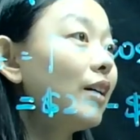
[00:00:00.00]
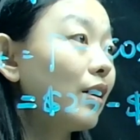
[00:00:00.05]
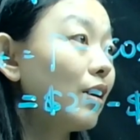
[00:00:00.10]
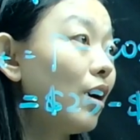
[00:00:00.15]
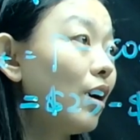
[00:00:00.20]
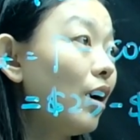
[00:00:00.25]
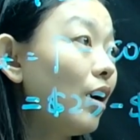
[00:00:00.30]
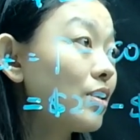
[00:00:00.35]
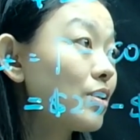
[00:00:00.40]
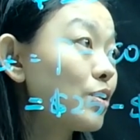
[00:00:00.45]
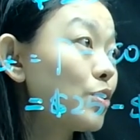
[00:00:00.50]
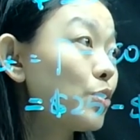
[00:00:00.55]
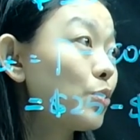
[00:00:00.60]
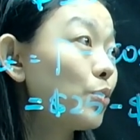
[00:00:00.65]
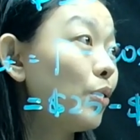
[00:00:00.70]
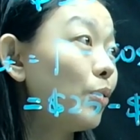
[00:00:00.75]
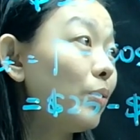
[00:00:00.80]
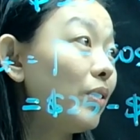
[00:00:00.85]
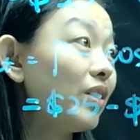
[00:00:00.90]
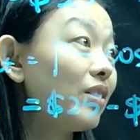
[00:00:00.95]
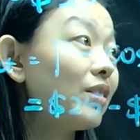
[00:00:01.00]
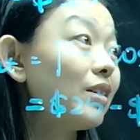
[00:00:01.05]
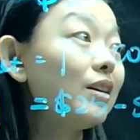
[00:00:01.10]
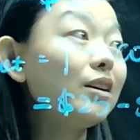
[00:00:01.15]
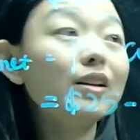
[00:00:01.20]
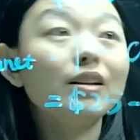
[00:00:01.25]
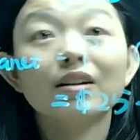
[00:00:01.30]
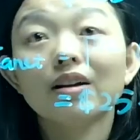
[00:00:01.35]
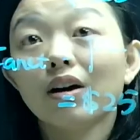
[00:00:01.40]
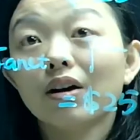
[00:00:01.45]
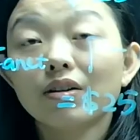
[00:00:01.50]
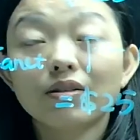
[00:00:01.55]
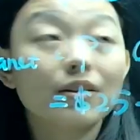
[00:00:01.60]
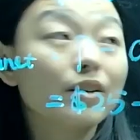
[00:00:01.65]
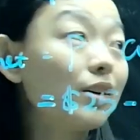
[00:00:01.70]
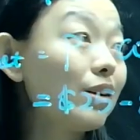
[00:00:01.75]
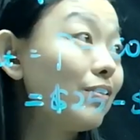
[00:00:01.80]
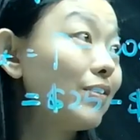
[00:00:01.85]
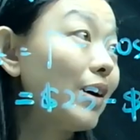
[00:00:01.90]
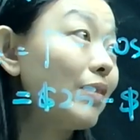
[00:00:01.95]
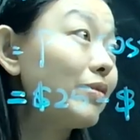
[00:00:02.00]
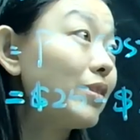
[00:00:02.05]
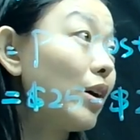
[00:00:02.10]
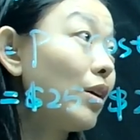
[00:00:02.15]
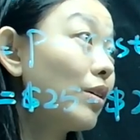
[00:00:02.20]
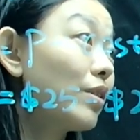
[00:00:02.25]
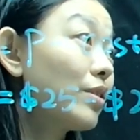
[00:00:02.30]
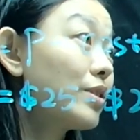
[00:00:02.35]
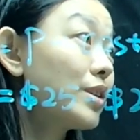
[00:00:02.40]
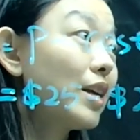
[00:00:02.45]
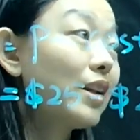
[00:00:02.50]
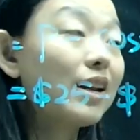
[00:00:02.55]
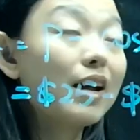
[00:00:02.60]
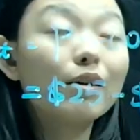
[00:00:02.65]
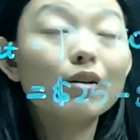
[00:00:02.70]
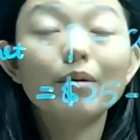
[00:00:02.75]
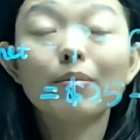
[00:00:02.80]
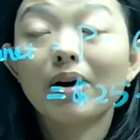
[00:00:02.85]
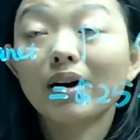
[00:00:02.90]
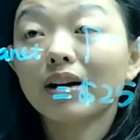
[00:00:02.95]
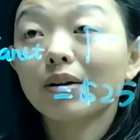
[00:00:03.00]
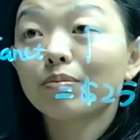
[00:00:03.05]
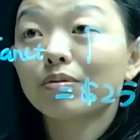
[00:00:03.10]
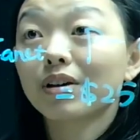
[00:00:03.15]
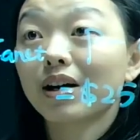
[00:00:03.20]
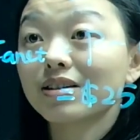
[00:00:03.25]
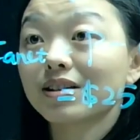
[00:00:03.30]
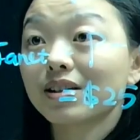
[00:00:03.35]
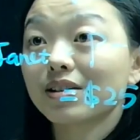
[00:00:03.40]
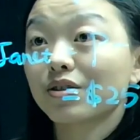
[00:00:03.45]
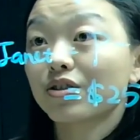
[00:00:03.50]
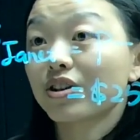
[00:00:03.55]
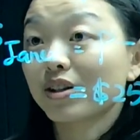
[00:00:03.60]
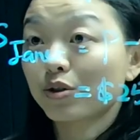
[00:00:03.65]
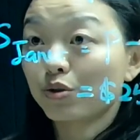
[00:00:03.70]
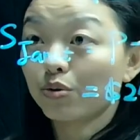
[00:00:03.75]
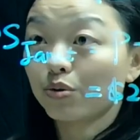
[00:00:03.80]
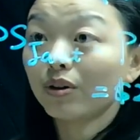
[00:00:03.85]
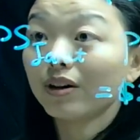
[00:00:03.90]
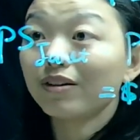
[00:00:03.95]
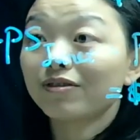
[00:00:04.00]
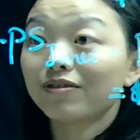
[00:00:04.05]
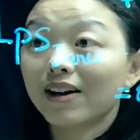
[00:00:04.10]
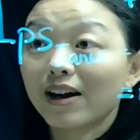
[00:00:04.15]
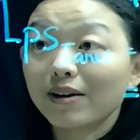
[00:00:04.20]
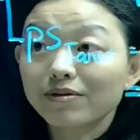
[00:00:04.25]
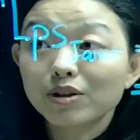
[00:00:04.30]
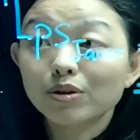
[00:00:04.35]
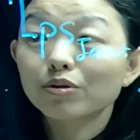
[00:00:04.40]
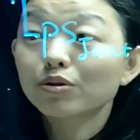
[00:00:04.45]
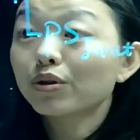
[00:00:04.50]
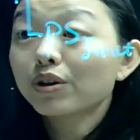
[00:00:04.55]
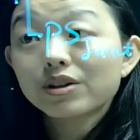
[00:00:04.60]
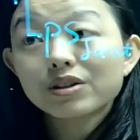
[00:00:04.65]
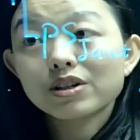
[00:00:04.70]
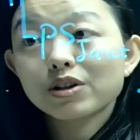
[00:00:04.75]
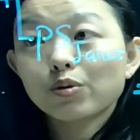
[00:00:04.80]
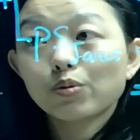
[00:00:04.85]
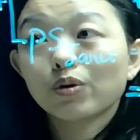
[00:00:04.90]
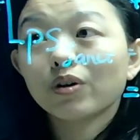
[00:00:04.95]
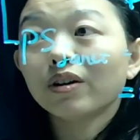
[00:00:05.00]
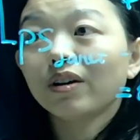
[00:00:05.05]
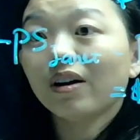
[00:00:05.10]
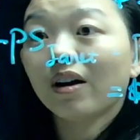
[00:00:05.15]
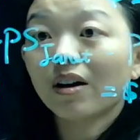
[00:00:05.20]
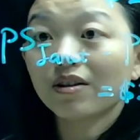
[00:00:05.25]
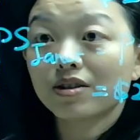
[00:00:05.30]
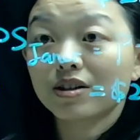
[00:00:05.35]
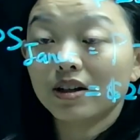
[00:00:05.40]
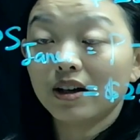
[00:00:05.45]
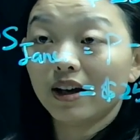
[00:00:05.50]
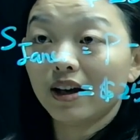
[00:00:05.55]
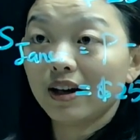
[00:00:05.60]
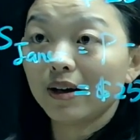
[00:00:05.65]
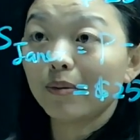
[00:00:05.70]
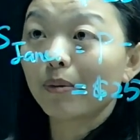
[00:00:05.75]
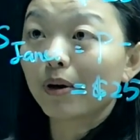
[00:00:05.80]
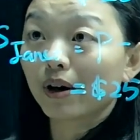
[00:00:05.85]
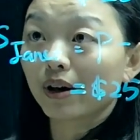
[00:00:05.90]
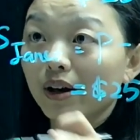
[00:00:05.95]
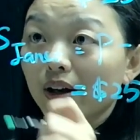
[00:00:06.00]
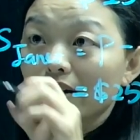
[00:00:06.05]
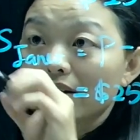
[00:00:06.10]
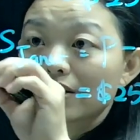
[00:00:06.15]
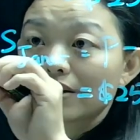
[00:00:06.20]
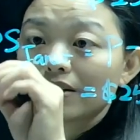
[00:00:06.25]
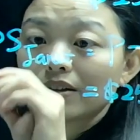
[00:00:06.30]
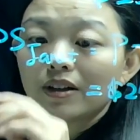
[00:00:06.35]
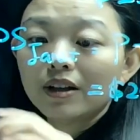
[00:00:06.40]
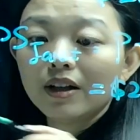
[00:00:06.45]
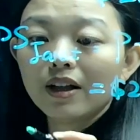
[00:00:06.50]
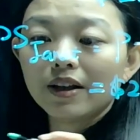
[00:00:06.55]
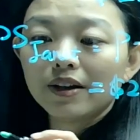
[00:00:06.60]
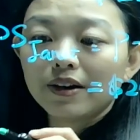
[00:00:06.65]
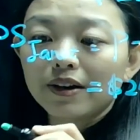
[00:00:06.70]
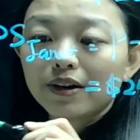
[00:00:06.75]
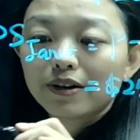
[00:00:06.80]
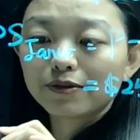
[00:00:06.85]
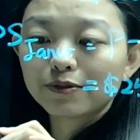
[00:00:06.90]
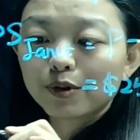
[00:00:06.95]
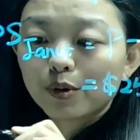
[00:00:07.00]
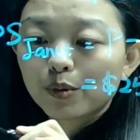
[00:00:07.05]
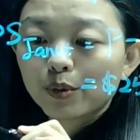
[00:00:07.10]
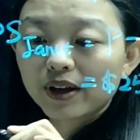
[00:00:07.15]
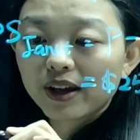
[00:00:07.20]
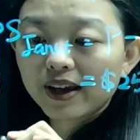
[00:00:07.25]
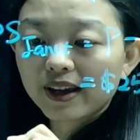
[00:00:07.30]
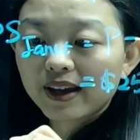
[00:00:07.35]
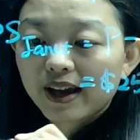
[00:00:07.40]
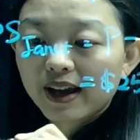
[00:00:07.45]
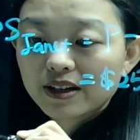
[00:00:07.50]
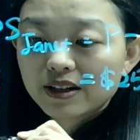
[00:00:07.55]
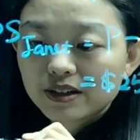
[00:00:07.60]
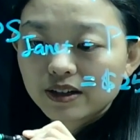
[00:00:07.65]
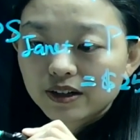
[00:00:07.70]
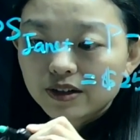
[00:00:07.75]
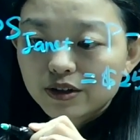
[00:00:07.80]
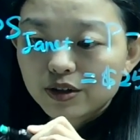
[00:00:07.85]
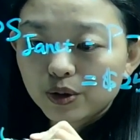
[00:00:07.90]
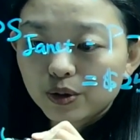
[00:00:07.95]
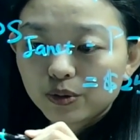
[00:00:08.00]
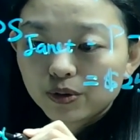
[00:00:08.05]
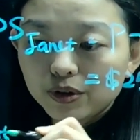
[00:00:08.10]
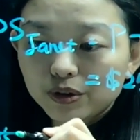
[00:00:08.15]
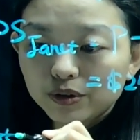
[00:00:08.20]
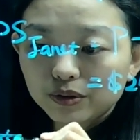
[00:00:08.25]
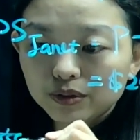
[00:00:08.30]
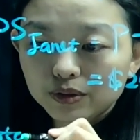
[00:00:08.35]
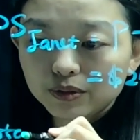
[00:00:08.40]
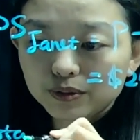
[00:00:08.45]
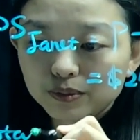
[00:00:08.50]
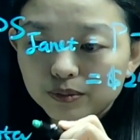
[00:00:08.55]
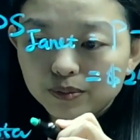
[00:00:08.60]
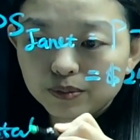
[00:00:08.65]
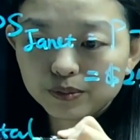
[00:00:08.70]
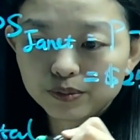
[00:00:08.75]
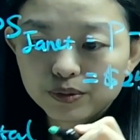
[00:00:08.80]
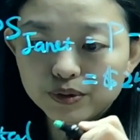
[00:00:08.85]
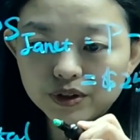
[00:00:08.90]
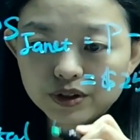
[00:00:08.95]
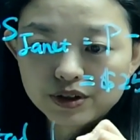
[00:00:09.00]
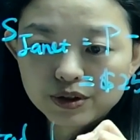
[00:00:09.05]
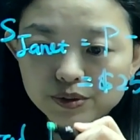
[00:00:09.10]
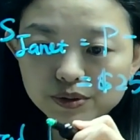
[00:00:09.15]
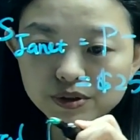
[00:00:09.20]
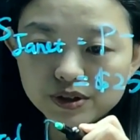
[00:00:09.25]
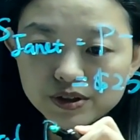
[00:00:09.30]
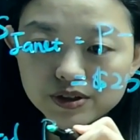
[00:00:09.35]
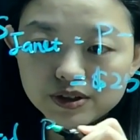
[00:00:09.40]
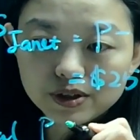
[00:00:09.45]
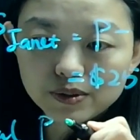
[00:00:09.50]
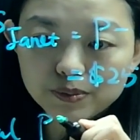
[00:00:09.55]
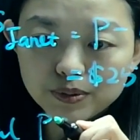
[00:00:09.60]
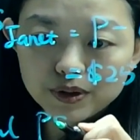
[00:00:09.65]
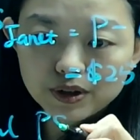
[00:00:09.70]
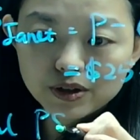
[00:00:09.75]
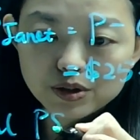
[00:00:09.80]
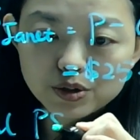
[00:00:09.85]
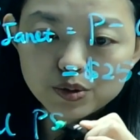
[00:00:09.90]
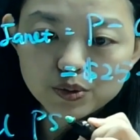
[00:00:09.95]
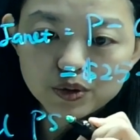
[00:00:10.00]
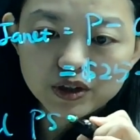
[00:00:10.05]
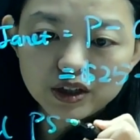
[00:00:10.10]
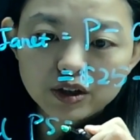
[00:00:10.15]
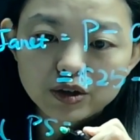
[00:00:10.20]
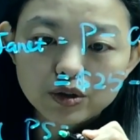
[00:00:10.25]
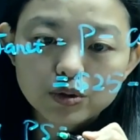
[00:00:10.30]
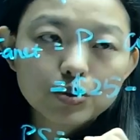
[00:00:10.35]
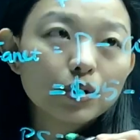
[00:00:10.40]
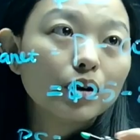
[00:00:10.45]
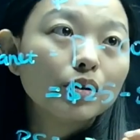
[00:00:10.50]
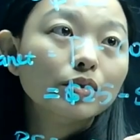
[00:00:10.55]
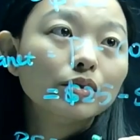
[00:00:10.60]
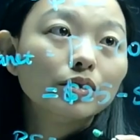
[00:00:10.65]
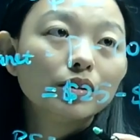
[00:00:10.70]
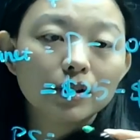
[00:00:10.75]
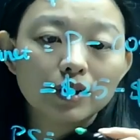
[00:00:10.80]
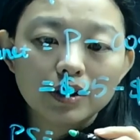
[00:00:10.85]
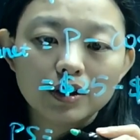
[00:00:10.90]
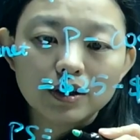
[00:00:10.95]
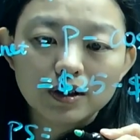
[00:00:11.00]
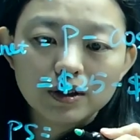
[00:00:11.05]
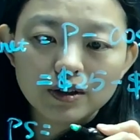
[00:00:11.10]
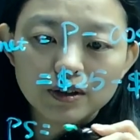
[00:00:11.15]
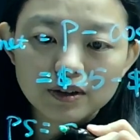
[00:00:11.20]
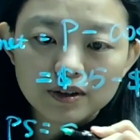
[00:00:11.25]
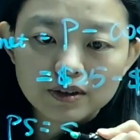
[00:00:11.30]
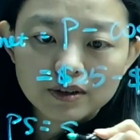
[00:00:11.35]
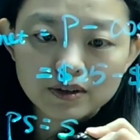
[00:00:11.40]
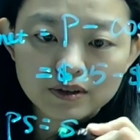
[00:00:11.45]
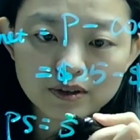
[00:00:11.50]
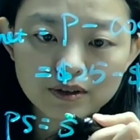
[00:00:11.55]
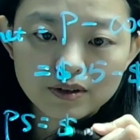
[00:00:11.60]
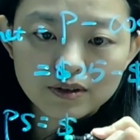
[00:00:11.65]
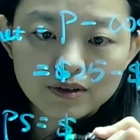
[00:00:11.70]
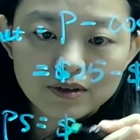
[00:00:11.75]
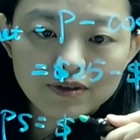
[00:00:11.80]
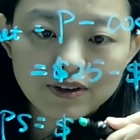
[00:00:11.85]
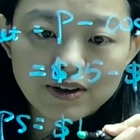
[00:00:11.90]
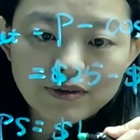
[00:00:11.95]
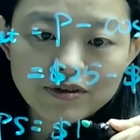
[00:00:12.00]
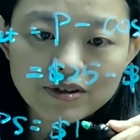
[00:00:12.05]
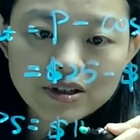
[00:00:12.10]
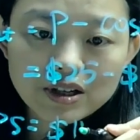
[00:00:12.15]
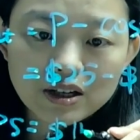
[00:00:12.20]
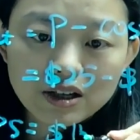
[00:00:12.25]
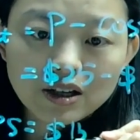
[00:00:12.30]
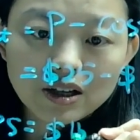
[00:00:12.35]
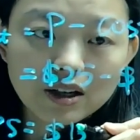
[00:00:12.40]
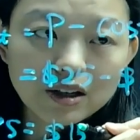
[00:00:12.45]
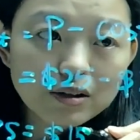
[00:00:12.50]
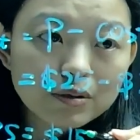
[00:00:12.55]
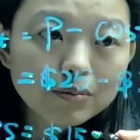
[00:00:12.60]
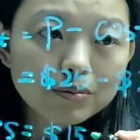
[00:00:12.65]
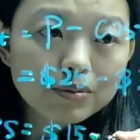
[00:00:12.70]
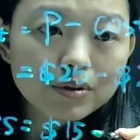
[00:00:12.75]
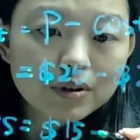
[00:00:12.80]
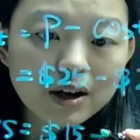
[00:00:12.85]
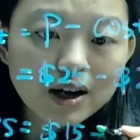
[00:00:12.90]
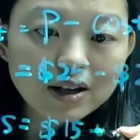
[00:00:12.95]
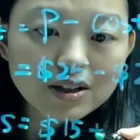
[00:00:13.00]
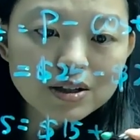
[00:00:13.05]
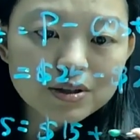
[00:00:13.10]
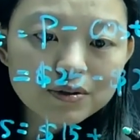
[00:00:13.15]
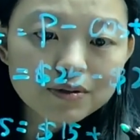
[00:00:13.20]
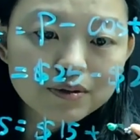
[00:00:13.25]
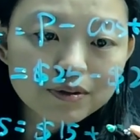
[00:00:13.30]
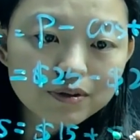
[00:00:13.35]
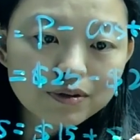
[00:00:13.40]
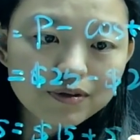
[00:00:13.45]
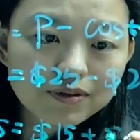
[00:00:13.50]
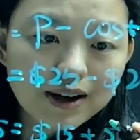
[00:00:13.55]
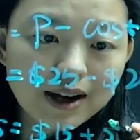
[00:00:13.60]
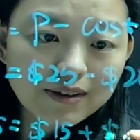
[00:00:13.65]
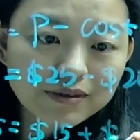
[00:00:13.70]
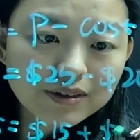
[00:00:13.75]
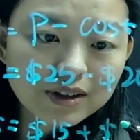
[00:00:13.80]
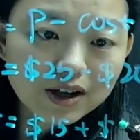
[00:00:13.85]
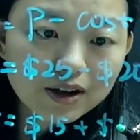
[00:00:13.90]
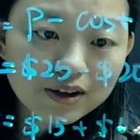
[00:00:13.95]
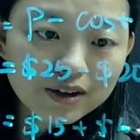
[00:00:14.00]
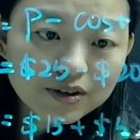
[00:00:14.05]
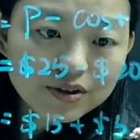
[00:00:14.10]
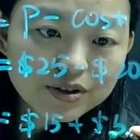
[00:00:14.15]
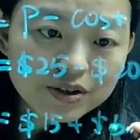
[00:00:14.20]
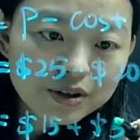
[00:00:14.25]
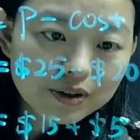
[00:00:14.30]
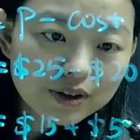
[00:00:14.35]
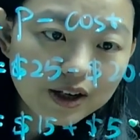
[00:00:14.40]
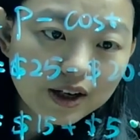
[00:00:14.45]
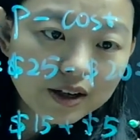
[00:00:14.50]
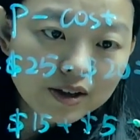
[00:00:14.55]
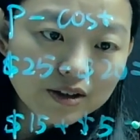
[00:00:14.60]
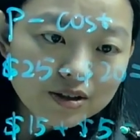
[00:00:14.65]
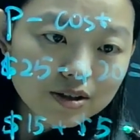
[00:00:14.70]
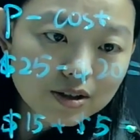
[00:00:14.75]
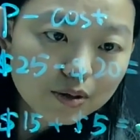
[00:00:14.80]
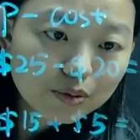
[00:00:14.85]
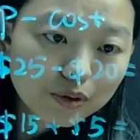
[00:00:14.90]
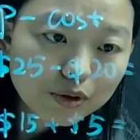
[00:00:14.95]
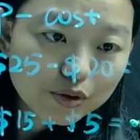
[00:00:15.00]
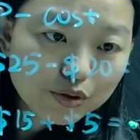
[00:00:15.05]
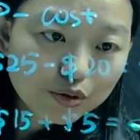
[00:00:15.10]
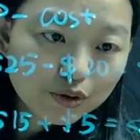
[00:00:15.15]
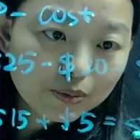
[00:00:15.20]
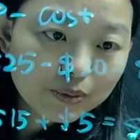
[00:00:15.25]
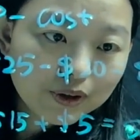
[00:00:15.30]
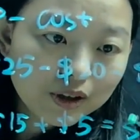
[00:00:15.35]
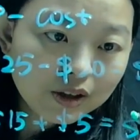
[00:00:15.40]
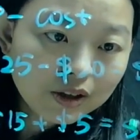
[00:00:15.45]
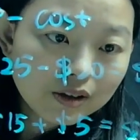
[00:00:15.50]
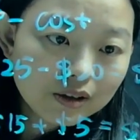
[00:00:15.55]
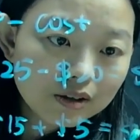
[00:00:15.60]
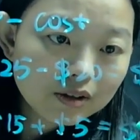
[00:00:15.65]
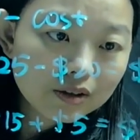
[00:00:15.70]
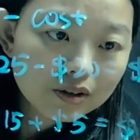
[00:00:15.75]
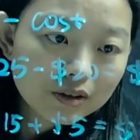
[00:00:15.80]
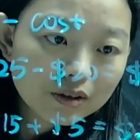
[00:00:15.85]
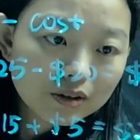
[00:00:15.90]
the cost will be $30, $35, and now the market price is just 25. So Chrissy were not in the market. Therefore, we can get the total producer surplus will equal 15 plus $5, okay, so which will be